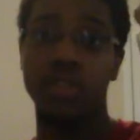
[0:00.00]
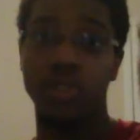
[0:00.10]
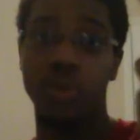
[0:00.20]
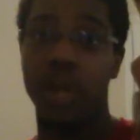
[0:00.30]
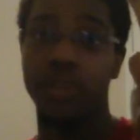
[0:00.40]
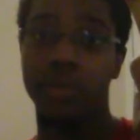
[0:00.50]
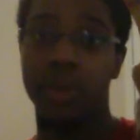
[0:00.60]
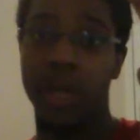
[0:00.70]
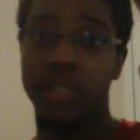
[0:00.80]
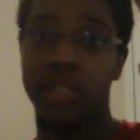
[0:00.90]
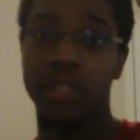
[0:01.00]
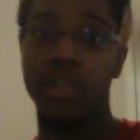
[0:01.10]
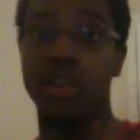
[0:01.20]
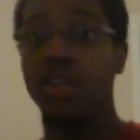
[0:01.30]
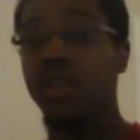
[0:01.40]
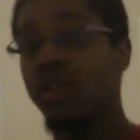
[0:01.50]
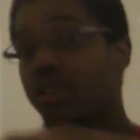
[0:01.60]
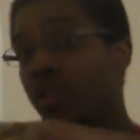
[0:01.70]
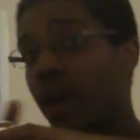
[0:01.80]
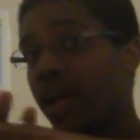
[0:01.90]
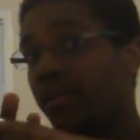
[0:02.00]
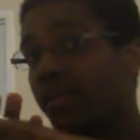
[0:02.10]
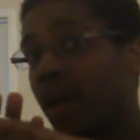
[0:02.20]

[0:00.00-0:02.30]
2 Eye of Timaeus. So out of